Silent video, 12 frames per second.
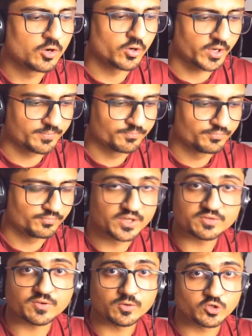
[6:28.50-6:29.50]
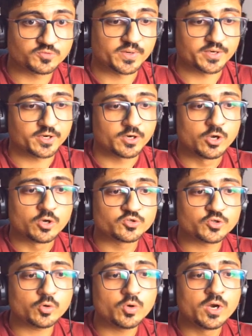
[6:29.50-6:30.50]
okay this one looks better
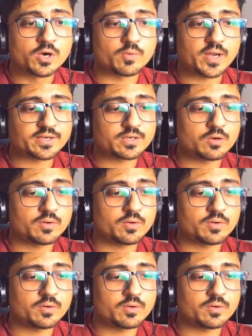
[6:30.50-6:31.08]
so right